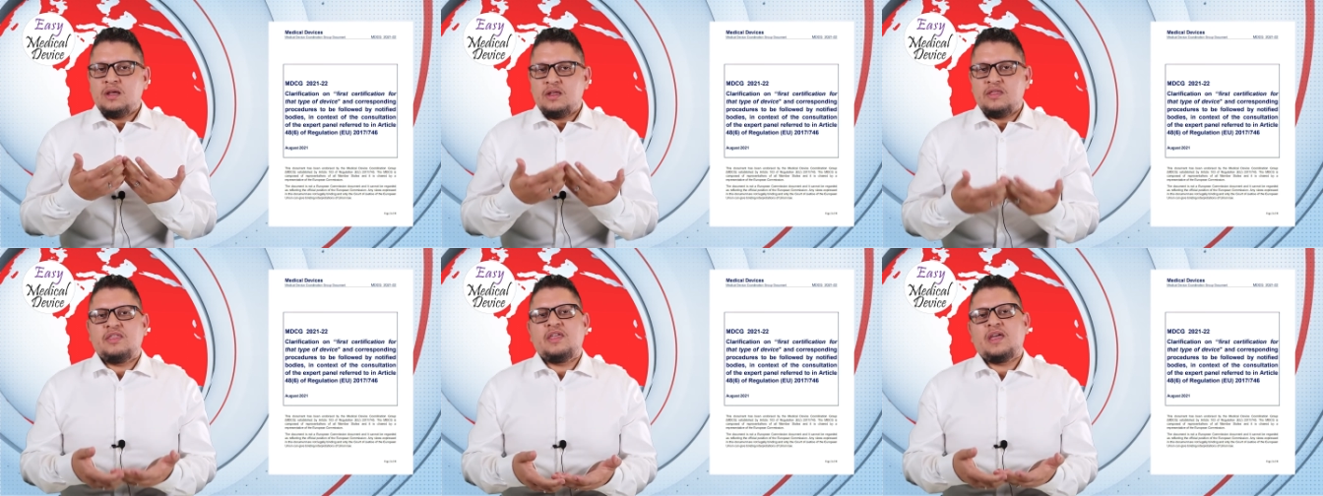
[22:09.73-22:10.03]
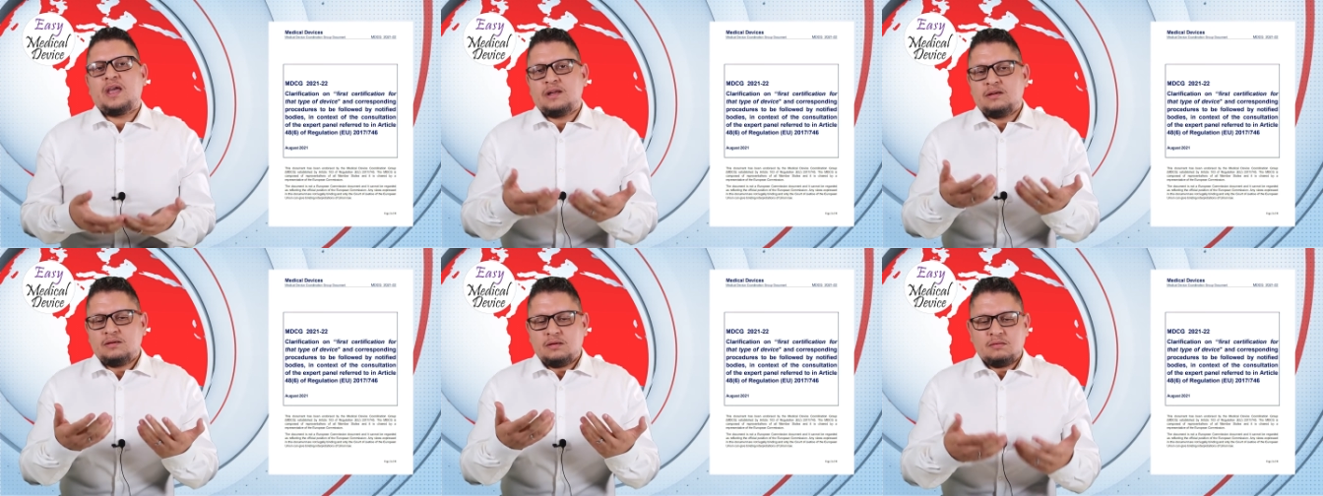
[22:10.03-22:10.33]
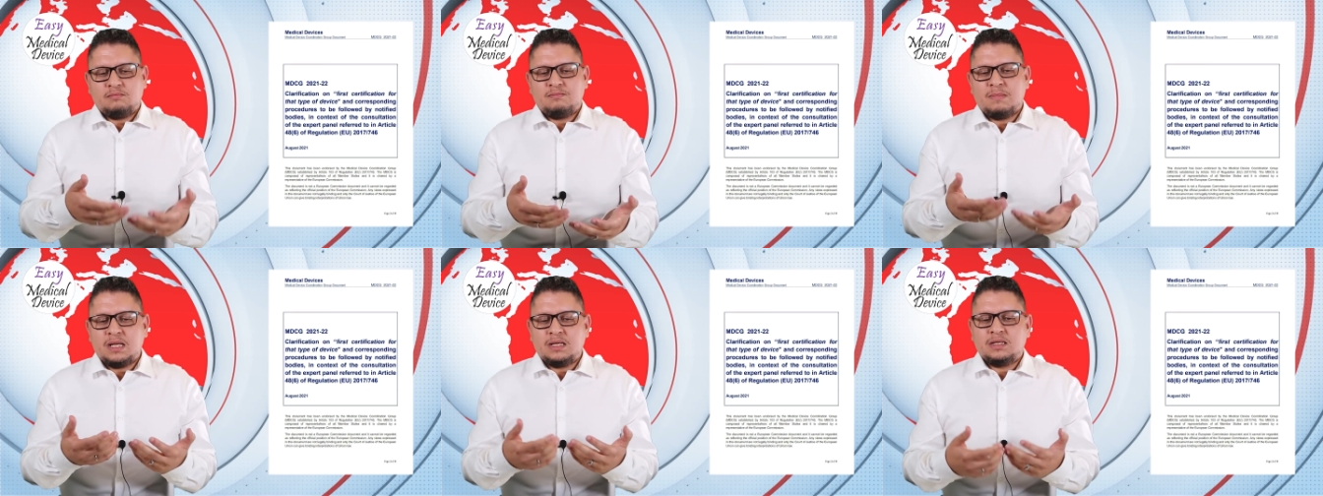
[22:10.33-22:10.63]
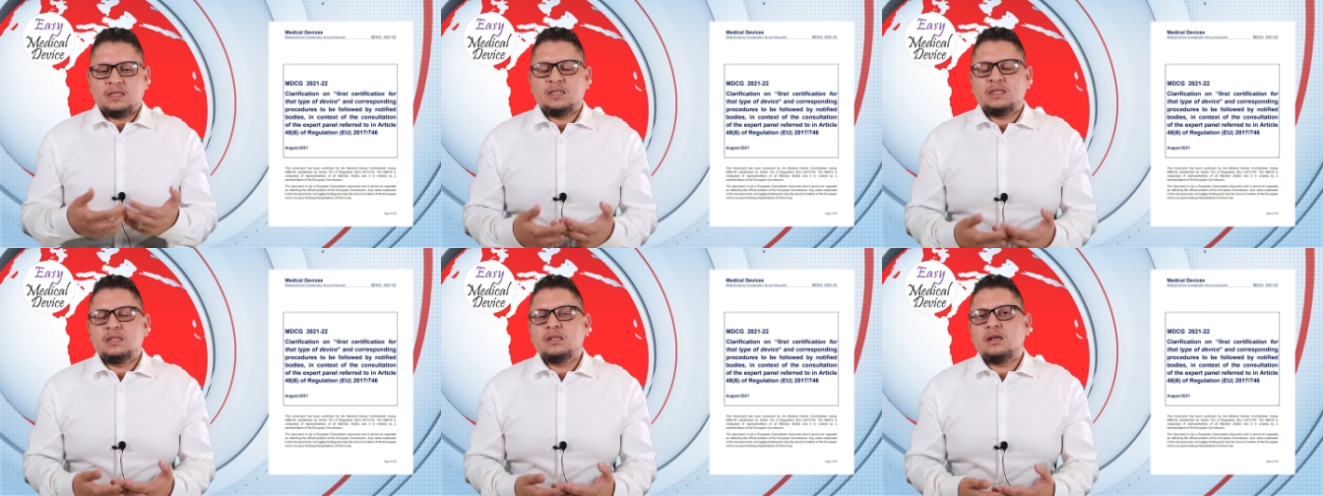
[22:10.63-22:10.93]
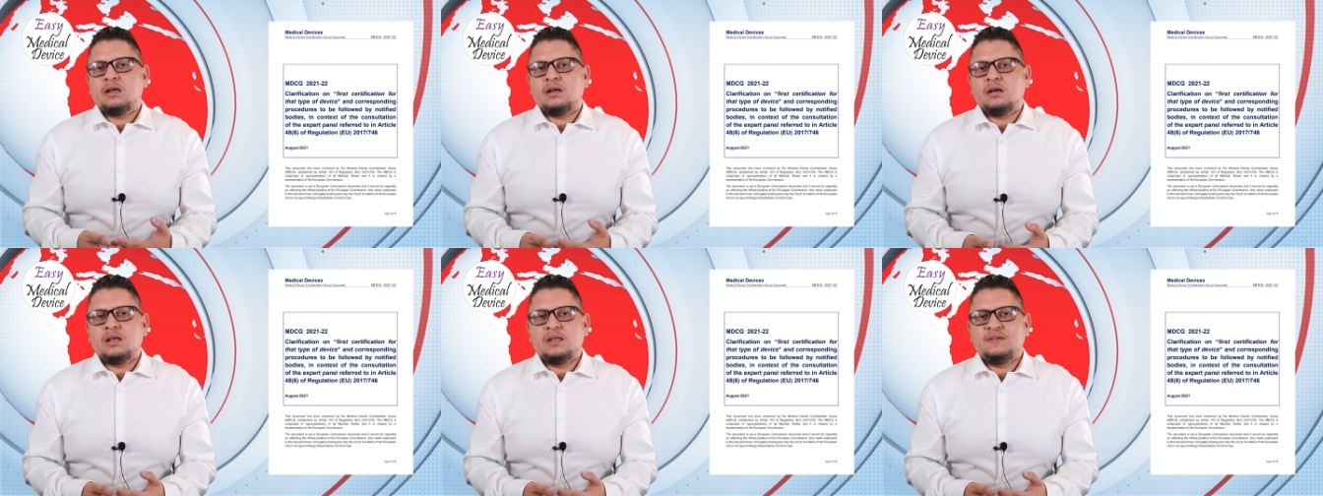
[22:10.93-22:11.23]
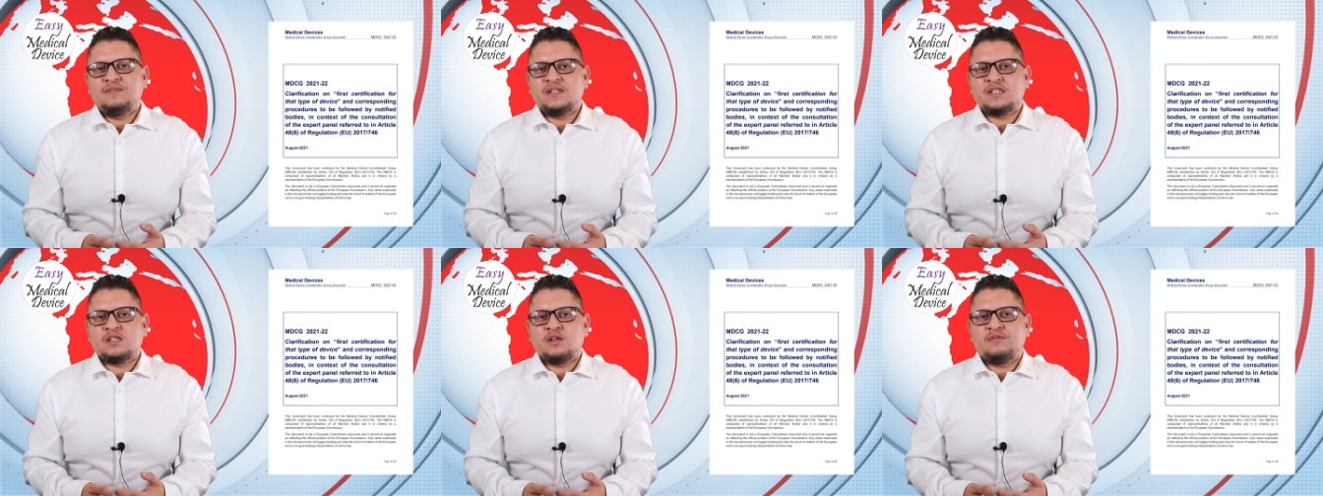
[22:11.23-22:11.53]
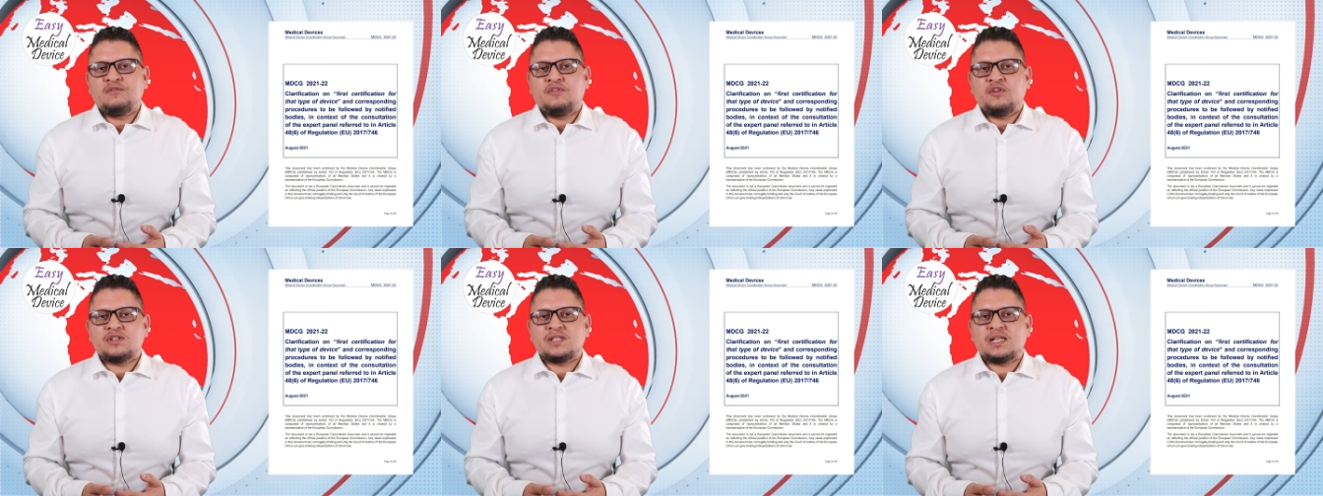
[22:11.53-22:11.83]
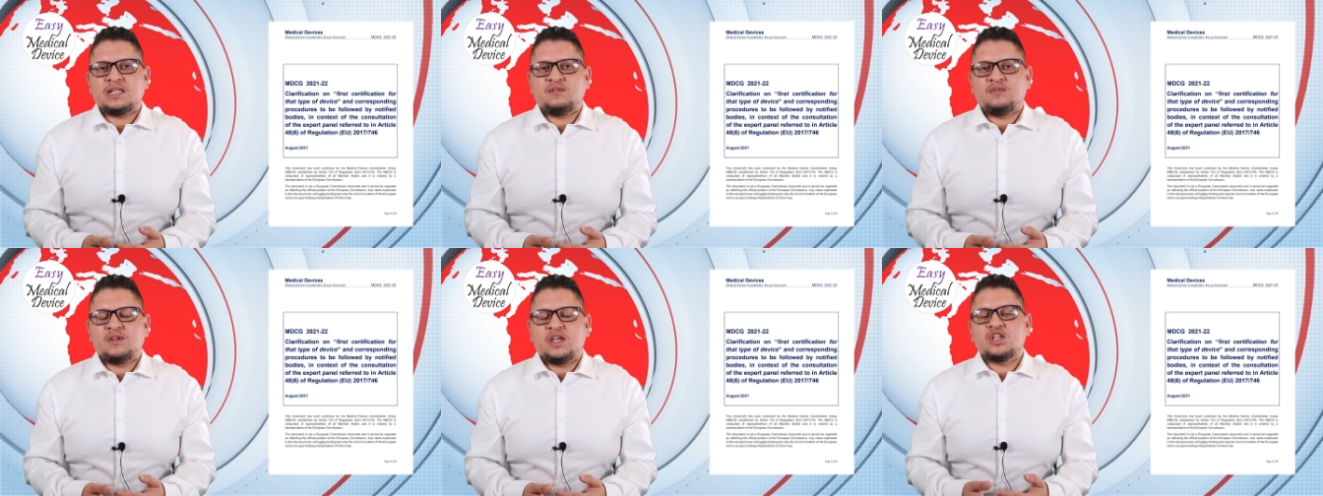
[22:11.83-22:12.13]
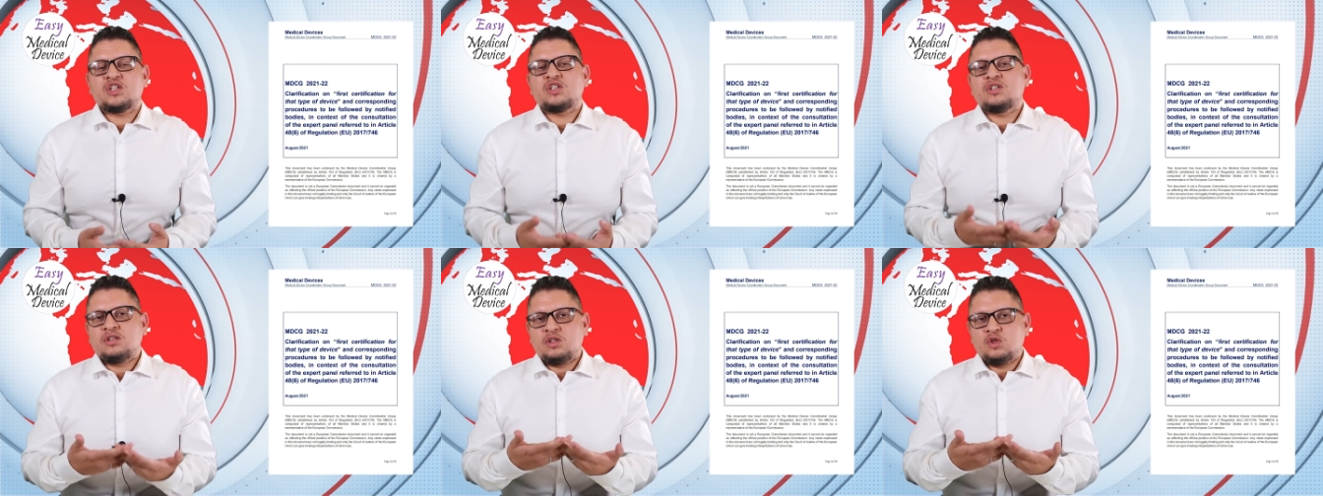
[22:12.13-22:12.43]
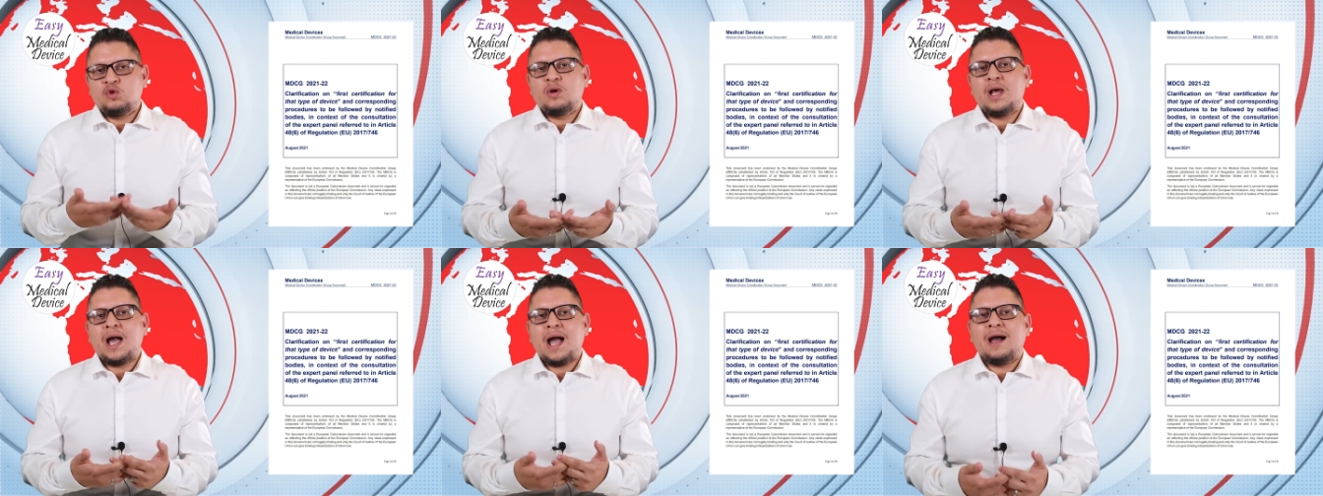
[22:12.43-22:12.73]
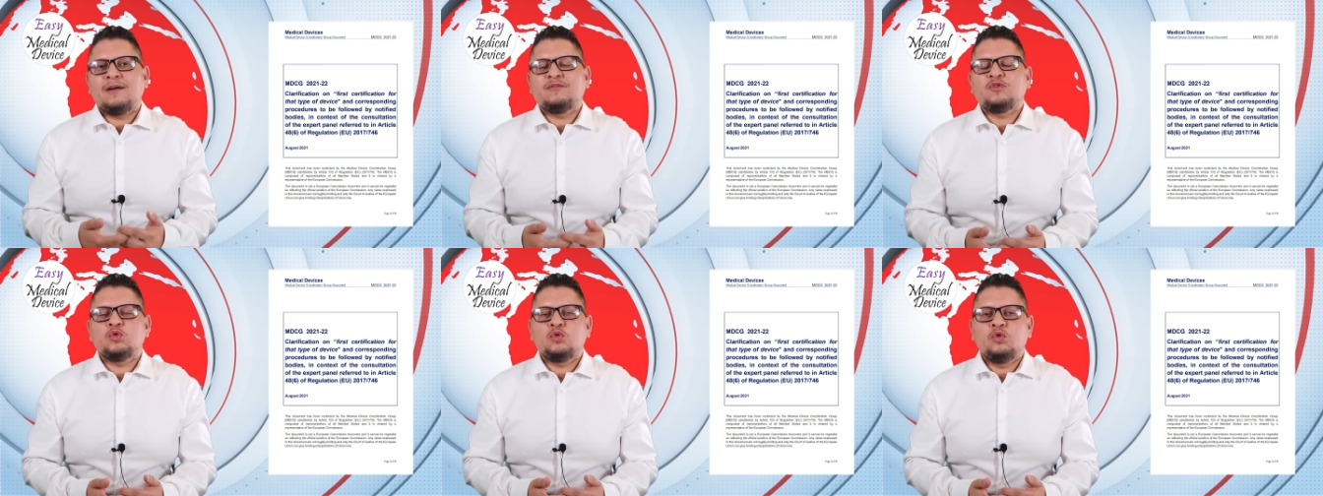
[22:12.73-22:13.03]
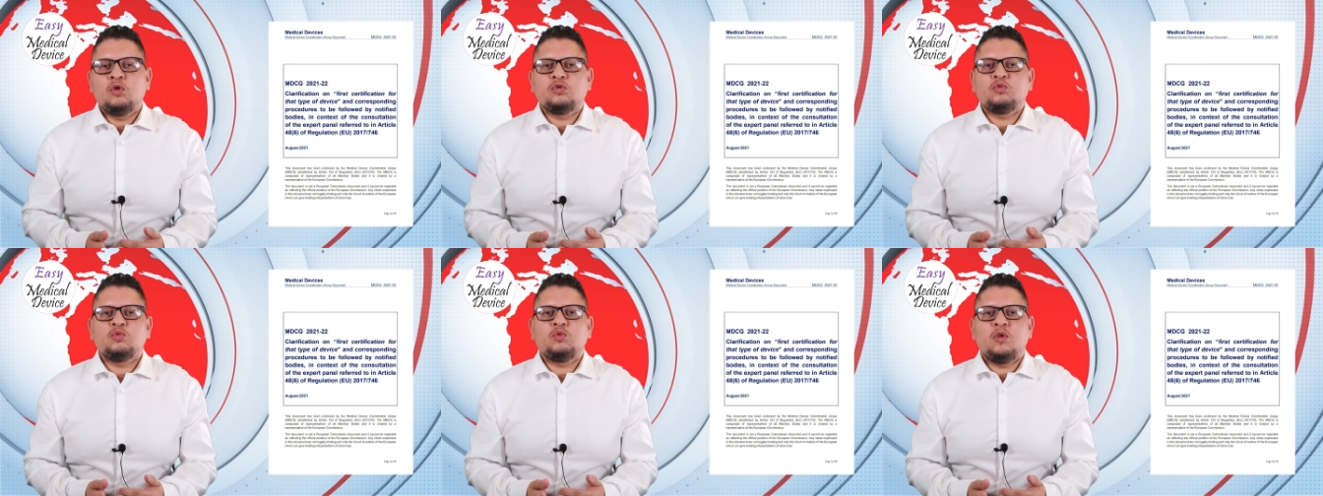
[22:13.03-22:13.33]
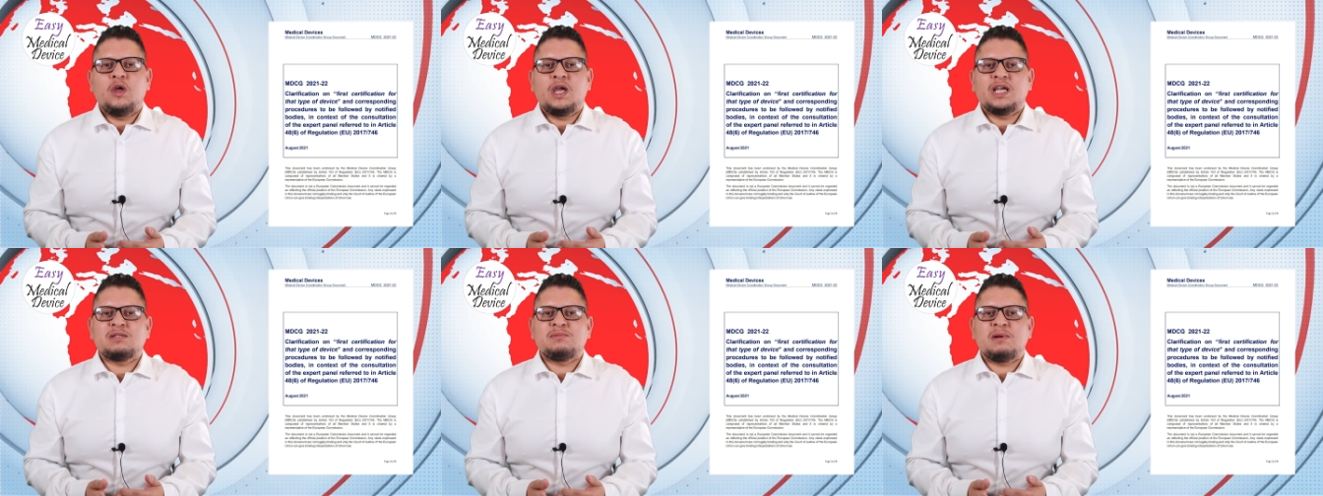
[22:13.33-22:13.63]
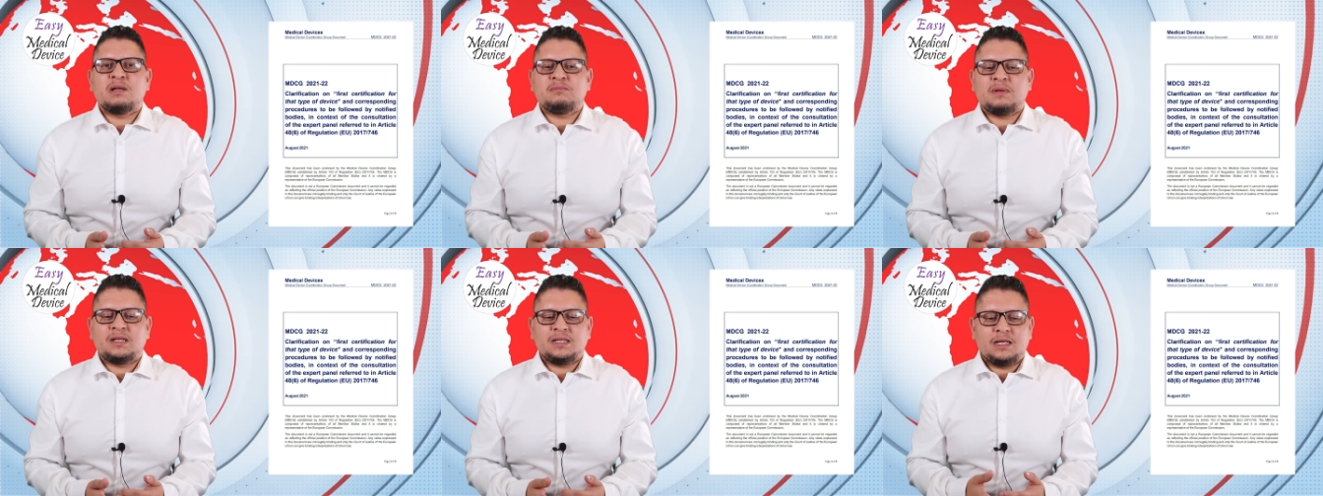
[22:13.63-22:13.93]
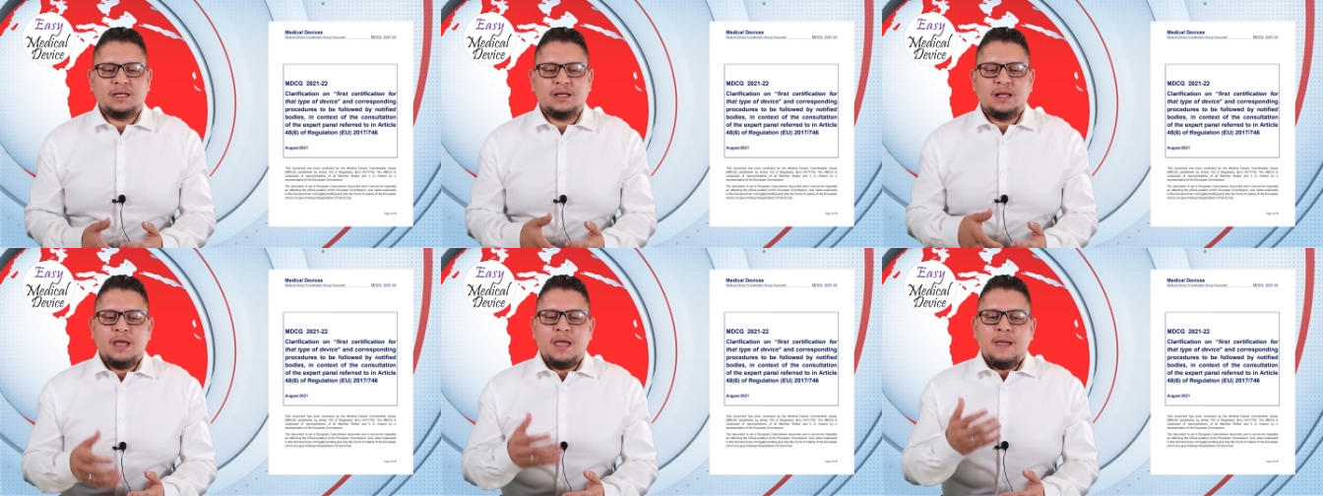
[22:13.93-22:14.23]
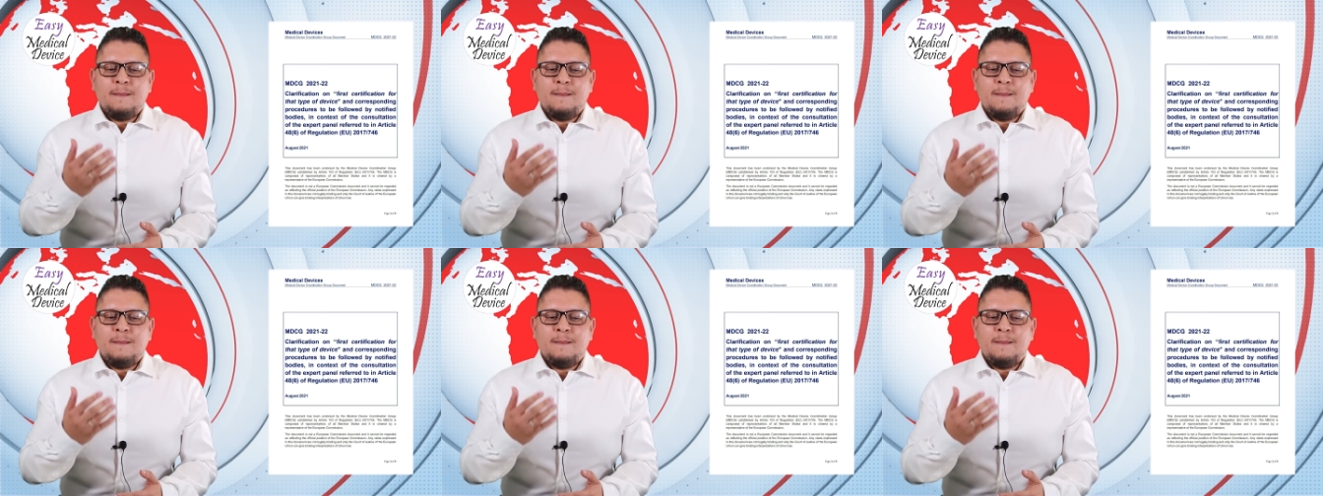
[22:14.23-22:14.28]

then mainly uh, if it's the first certification, you'll have to go to the expert panel.